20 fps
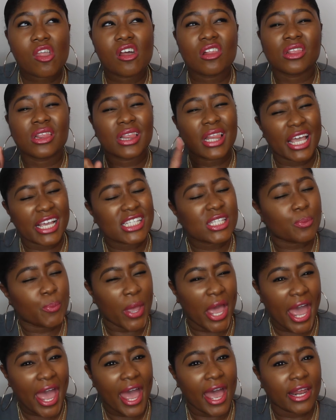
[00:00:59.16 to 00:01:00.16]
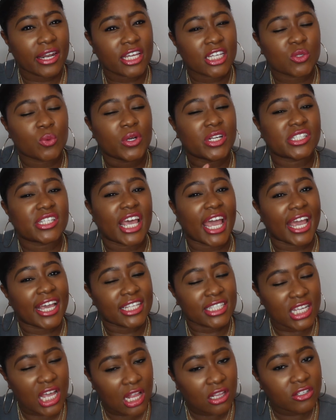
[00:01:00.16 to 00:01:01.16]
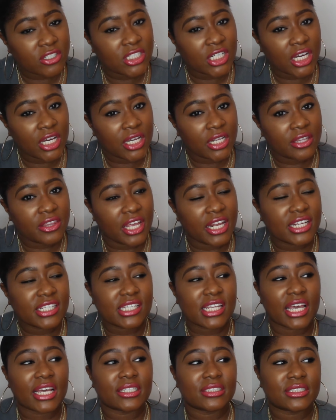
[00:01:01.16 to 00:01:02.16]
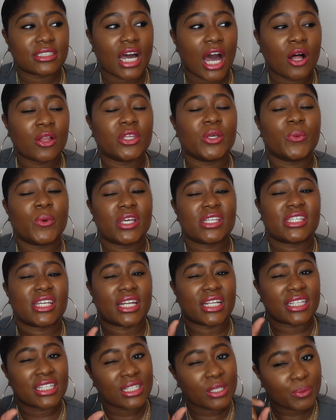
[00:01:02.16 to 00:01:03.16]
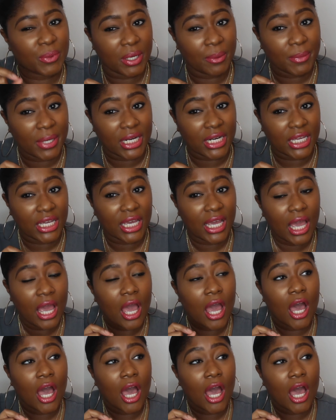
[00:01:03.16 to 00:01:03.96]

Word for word: less bad because when it's an $8 dud, then it's like I only wasted a little bit of money.